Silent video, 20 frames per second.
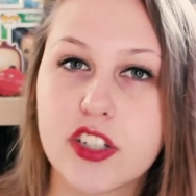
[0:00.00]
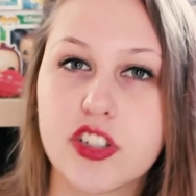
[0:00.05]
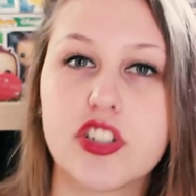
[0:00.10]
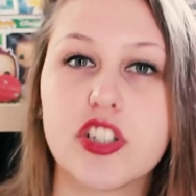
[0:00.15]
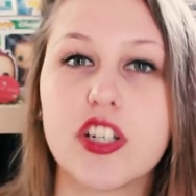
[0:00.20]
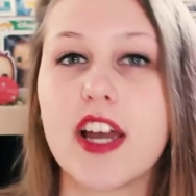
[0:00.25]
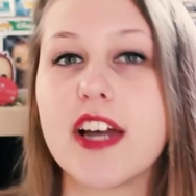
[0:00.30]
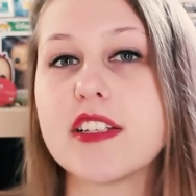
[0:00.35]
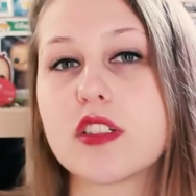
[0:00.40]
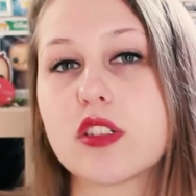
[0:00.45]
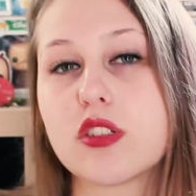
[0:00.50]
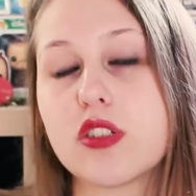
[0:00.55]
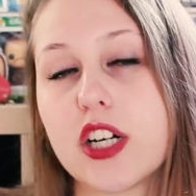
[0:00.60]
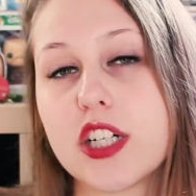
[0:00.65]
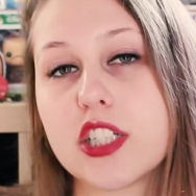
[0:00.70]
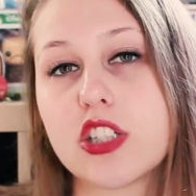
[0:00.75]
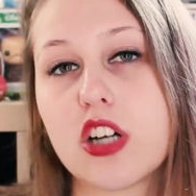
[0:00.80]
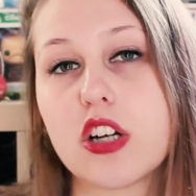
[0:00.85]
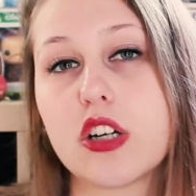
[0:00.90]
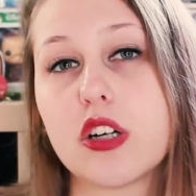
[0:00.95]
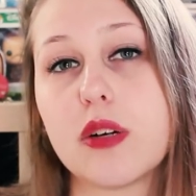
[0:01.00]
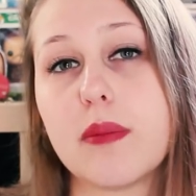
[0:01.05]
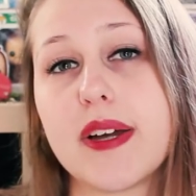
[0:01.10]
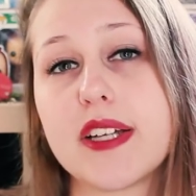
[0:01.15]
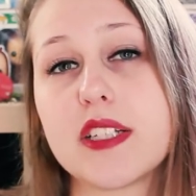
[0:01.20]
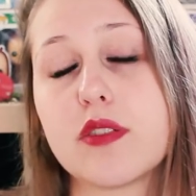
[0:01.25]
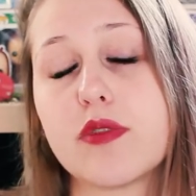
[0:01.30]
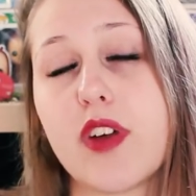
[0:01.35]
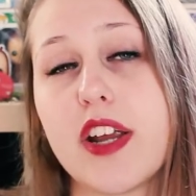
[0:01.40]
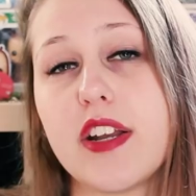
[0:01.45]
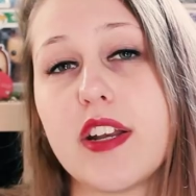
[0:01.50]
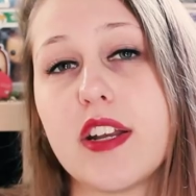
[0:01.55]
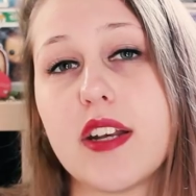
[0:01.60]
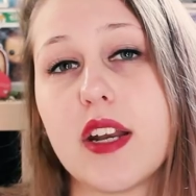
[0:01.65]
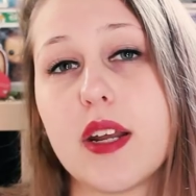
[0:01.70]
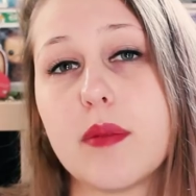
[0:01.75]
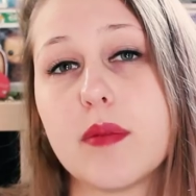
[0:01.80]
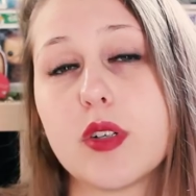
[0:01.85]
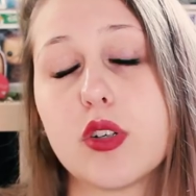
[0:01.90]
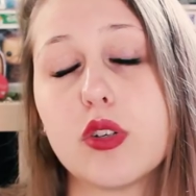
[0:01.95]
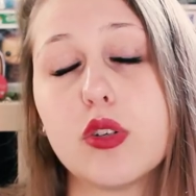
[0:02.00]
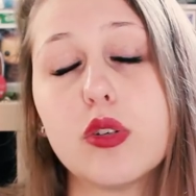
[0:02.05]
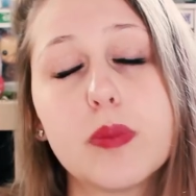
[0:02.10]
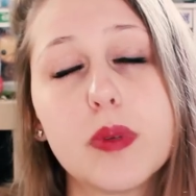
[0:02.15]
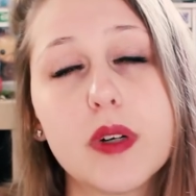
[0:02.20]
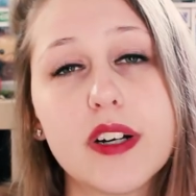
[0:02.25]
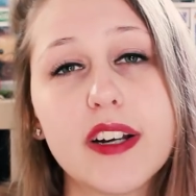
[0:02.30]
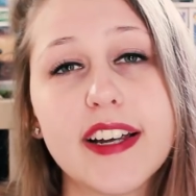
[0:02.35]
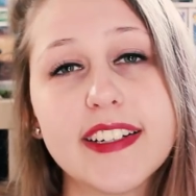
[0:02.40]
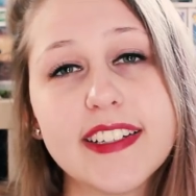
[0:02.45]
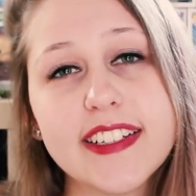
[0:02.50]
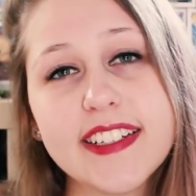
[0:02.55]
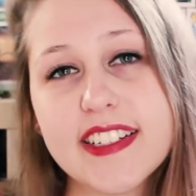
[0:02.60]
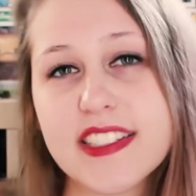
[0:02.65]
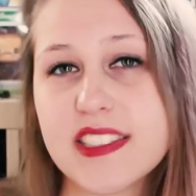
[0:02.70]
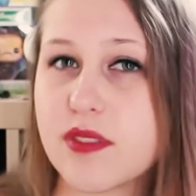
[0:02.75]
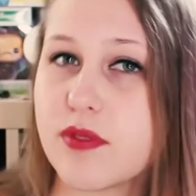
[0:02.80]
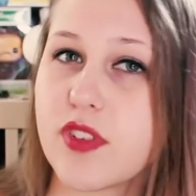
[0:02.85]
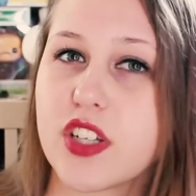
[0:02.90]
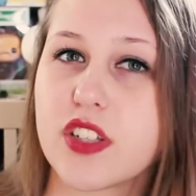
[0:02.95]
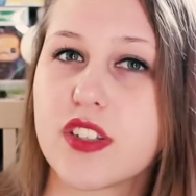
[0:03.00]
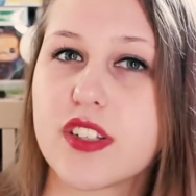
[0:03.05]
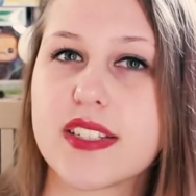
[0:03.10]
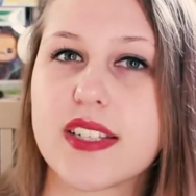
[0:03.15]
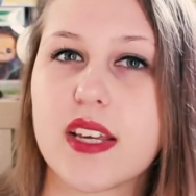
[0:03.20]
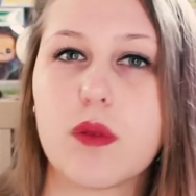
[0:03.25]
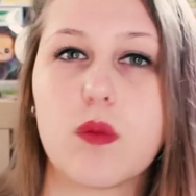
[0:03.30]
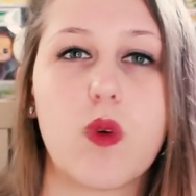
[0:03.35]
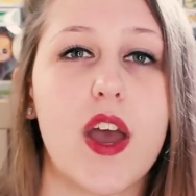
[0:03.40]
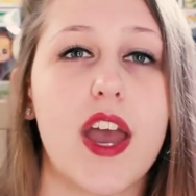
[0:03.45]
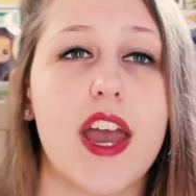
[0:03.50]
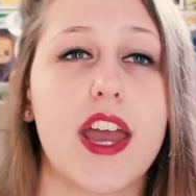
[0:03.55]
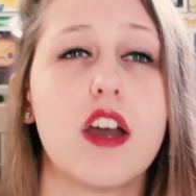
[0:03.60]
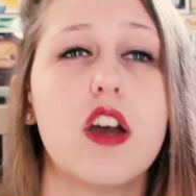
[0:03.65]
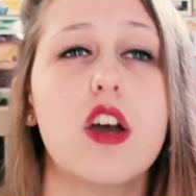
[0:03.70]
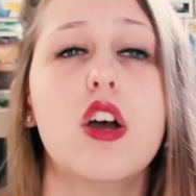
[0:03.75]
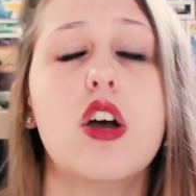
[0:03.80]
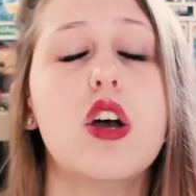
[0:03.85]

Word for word: She has a crush on her best friend named Cooper and he doesn't feel the same way.